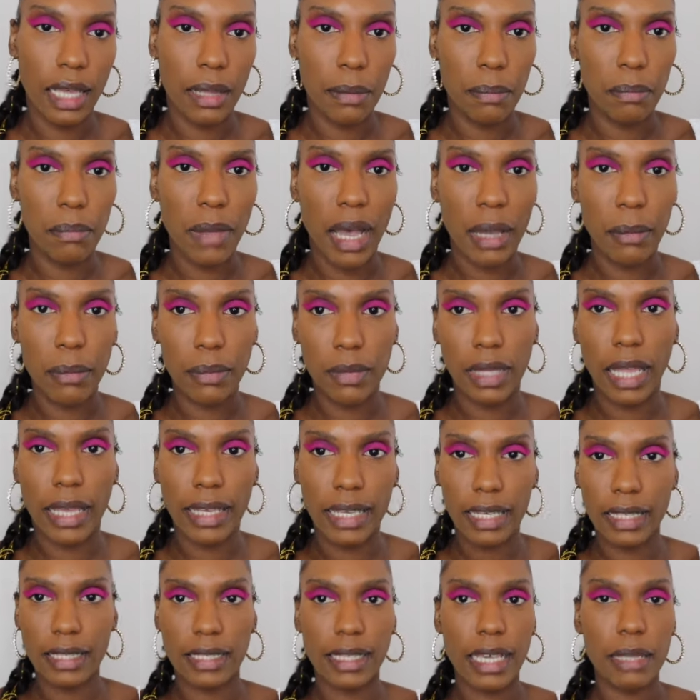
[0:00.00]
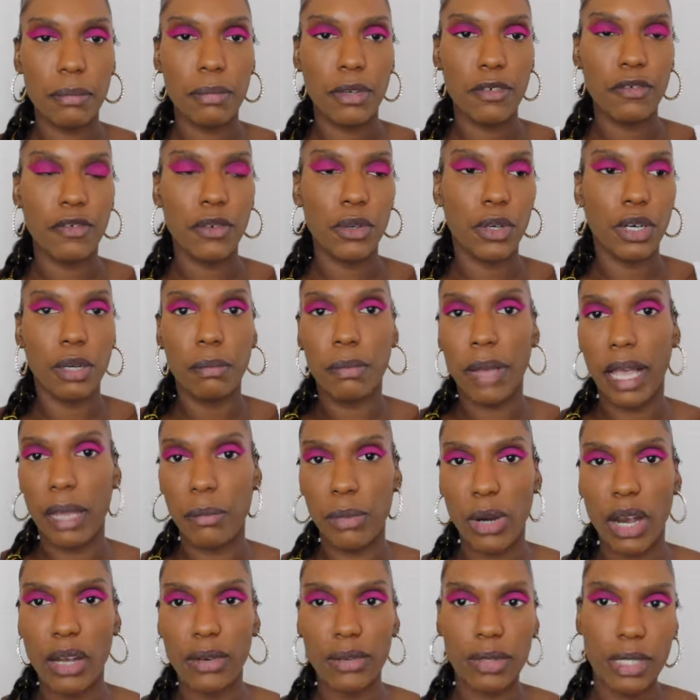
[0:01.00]
Like I said before, my
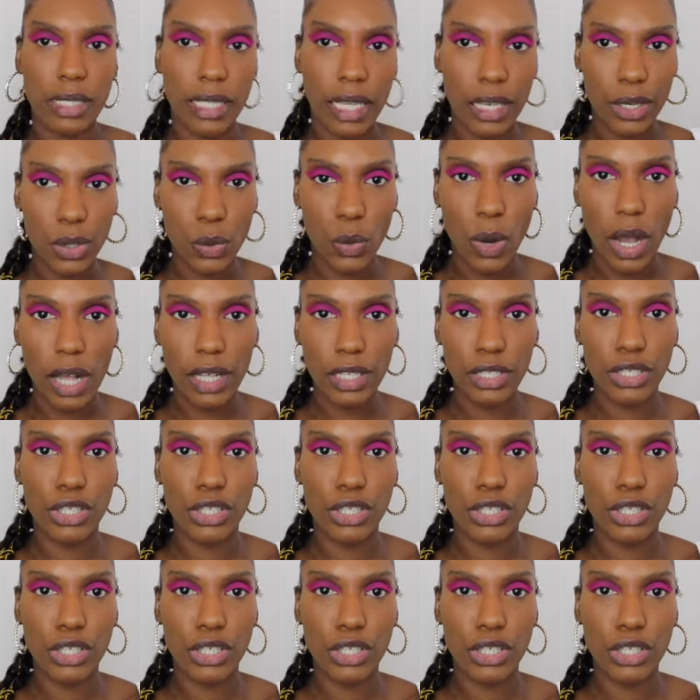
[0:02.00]
brows take a while,